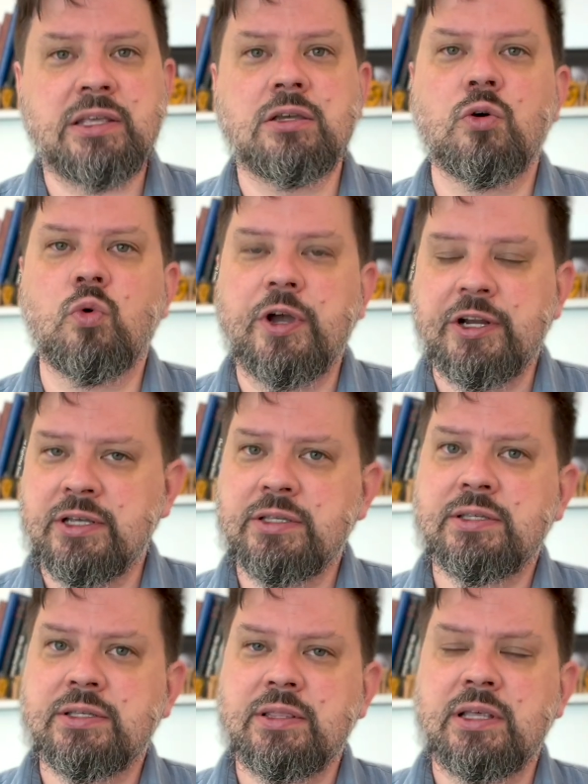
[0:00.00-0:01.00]

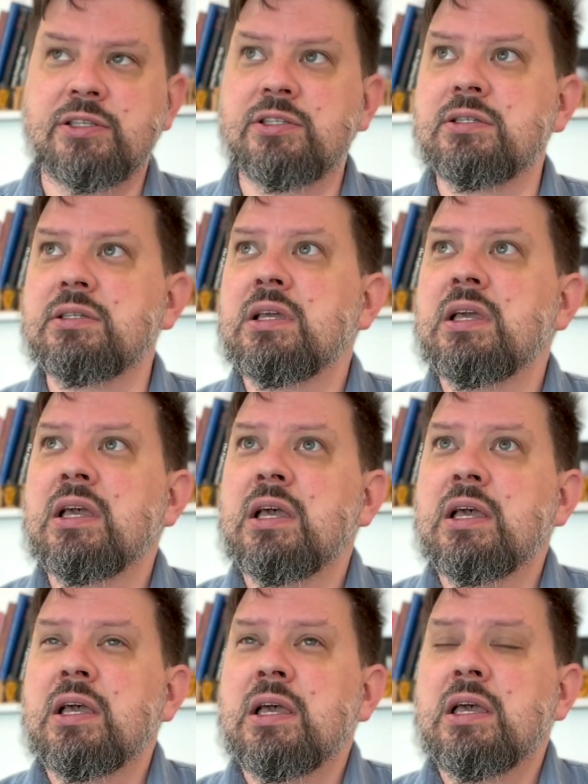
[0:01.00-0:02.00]
awareness.
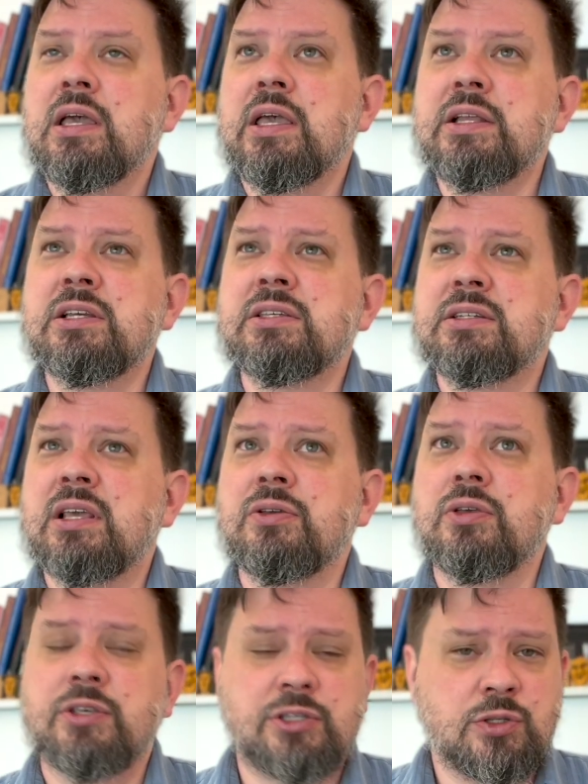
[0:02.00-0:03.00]
It doesn't tell
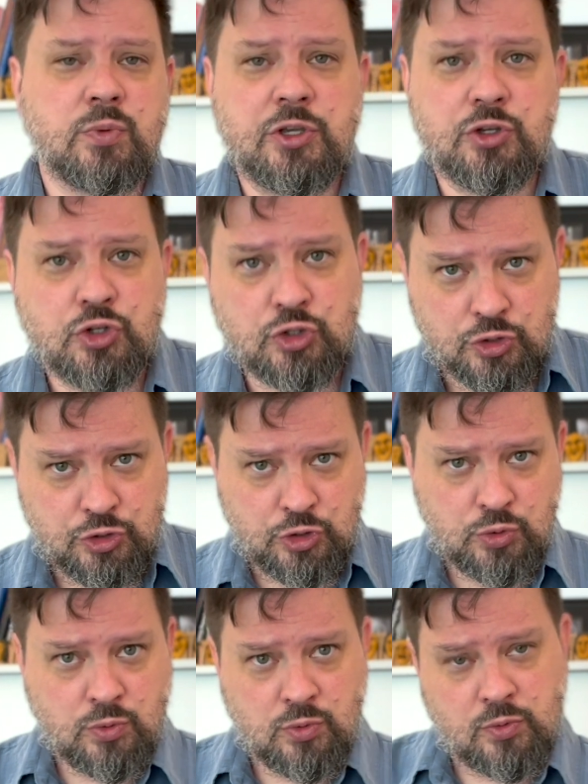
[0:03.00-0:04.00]
you this is what you should do,